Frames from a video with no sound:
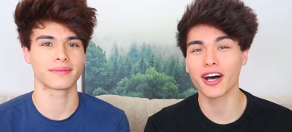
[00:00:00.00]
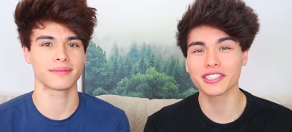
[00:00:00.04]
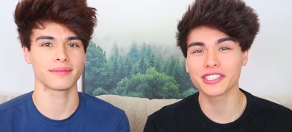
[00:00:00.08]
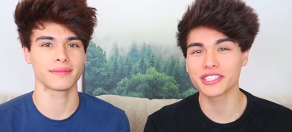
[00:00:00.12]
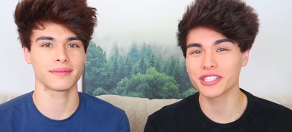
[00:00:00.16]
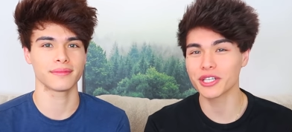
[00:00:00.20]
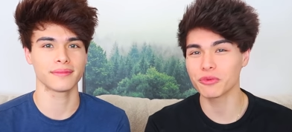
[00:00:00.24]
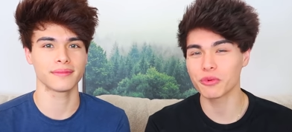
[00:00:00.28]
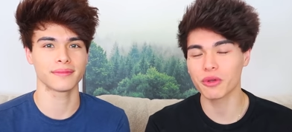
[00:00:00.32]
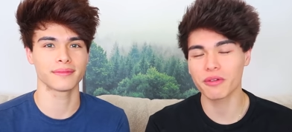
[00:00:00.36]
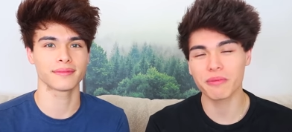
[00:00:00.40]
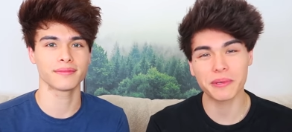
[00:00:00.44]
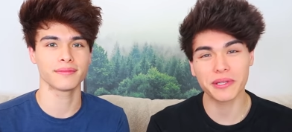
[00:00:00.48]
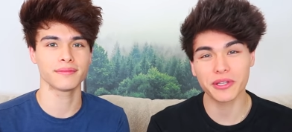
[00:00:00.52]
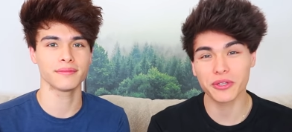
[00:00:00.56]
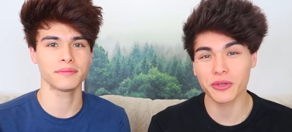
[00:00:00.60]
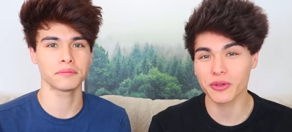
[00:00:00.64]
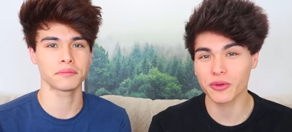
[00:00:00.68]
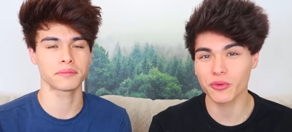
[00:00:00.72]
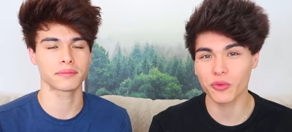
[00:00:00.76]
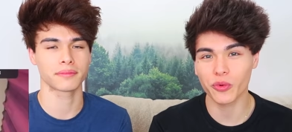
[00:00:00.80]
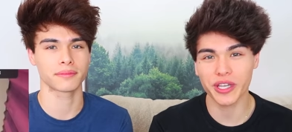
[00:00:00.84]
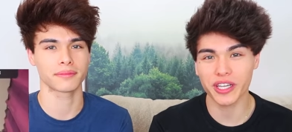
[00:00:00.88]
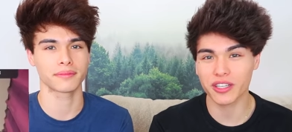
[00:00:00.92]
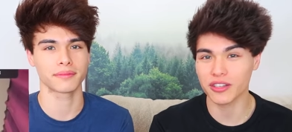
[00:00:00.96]
Speaker 1: Also, we've been doing
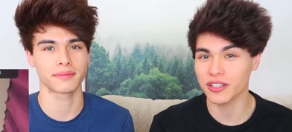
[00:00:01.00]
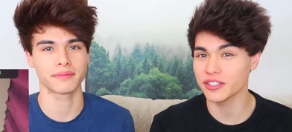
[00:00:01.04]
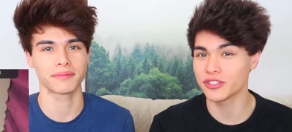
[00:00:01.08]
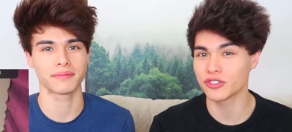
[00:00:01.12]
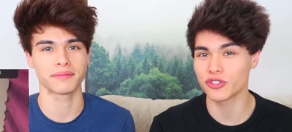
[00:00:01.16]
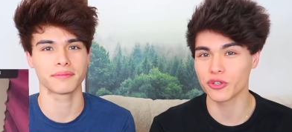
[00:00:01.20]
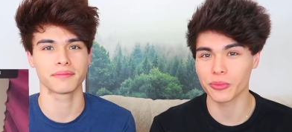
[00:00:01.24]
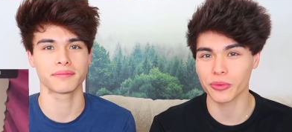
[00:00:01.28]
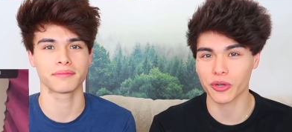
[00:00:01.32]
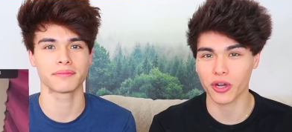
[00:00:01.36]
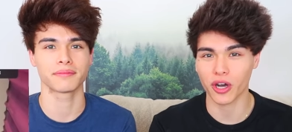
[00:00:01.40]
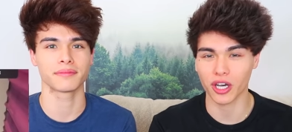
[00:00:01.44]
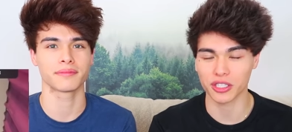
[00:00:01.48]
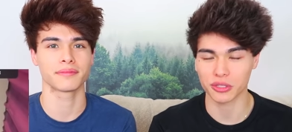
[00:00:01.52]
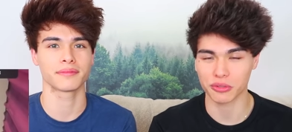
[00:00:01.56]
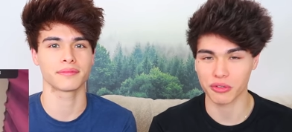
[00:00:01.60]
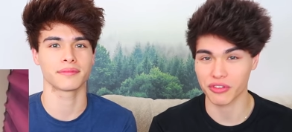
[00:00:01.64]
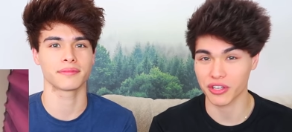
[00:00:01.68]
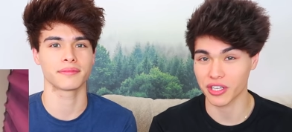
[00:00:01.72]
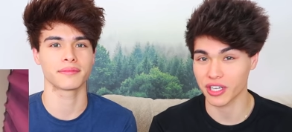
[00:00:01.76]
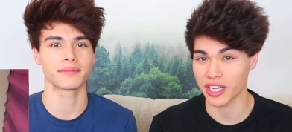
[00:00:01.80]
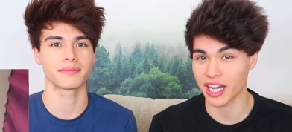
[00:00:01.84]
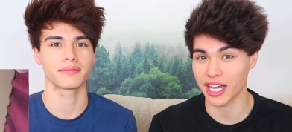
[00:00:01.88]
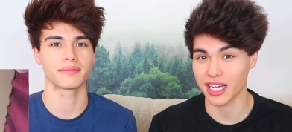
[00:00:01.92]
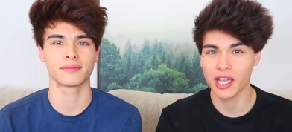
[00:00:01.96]
weekly Zoom calls with you
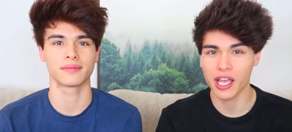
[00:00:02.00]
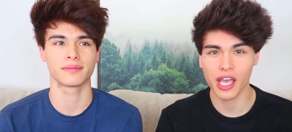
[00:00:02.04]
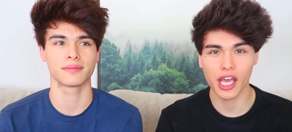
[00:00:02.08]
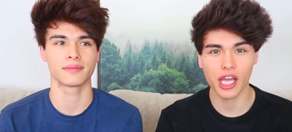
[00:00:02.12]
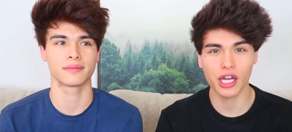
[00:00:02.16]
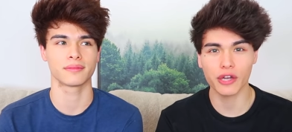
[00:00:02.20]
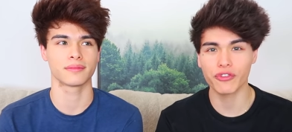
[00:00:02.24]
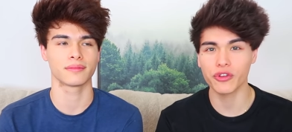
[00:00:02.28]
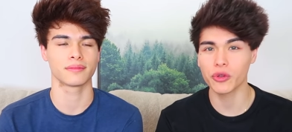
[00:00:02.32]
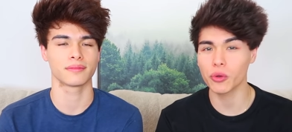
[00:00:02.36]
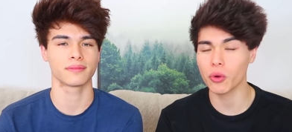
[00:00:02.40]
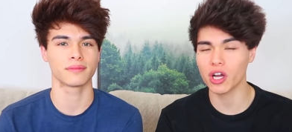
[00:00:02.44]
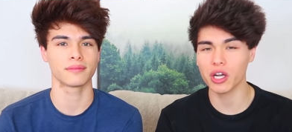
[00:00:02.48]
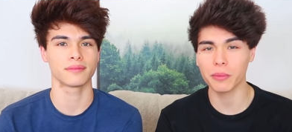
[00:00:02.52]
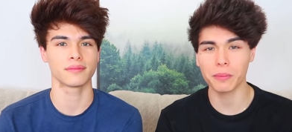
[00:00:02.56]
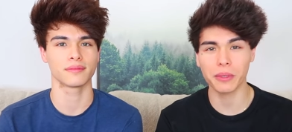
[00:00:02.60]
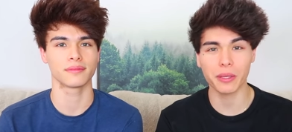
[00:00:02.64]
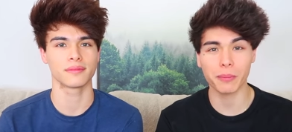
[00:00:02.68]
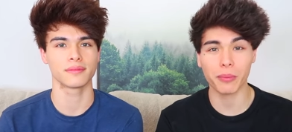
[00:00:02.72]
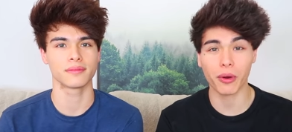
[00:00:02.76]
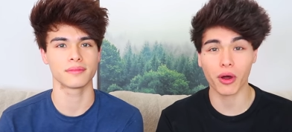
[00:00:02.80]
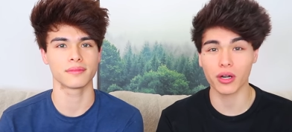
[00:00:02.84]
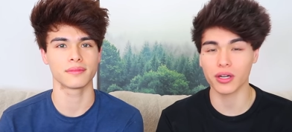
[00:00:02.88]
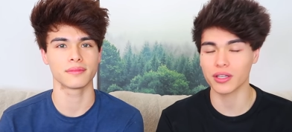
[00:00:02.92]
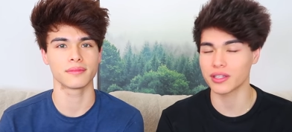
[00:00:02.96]
guys. And if you wanna be a
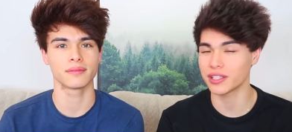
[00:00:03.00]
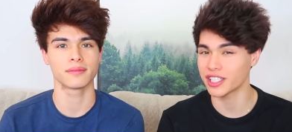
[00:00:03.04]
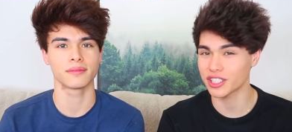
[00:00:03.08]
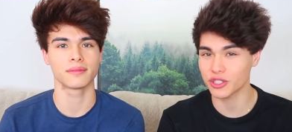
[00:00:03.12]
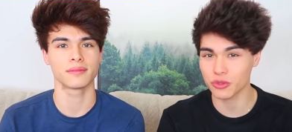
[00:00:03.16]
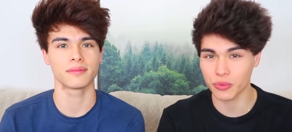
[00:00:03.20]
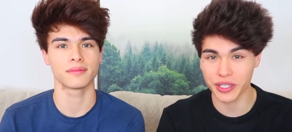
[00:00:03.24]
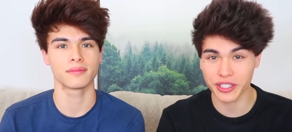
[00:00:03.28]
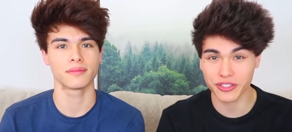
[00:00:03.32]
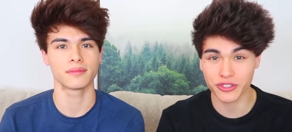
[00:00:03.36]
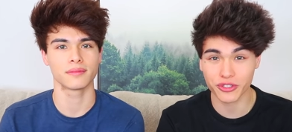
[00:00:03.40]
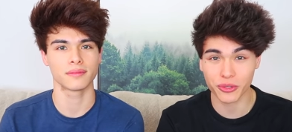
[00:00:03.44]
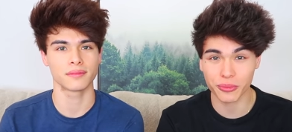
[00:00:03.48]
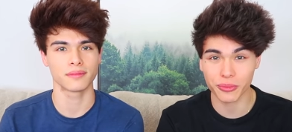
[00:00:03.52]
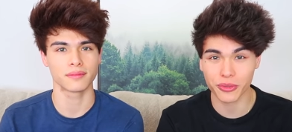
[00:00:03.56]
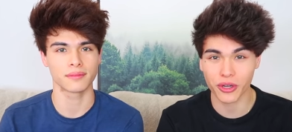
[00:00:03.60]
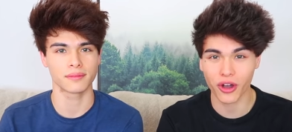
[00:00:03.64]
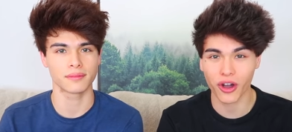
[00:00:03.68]
part of this week's Zoom